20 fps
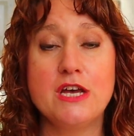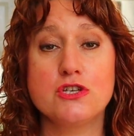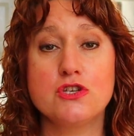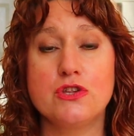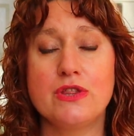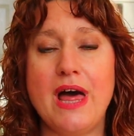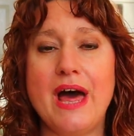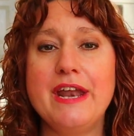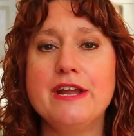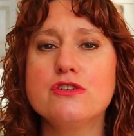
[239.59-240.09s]

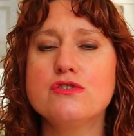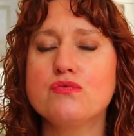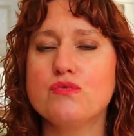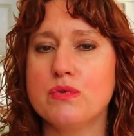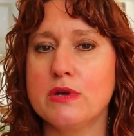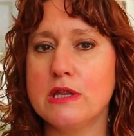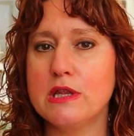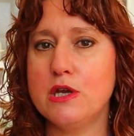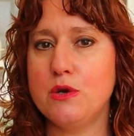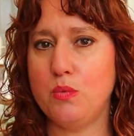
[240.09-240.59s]
So that has
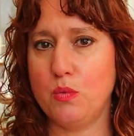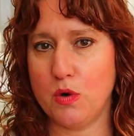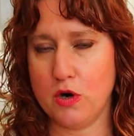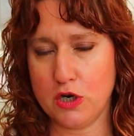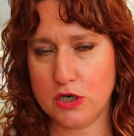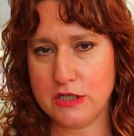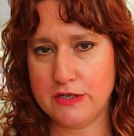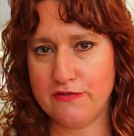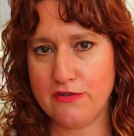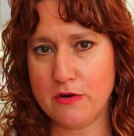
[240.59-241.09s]
really
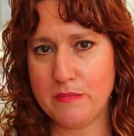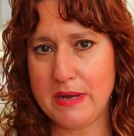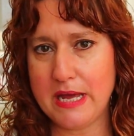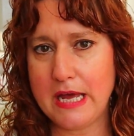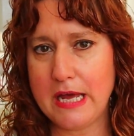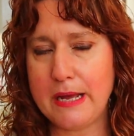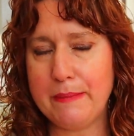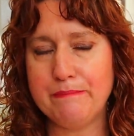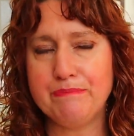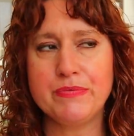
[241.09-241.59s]
worked for
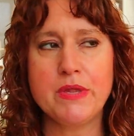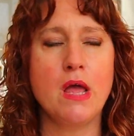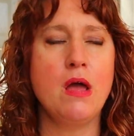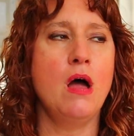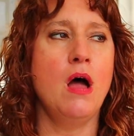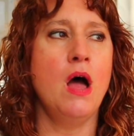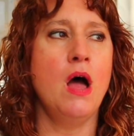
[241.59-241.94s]
me.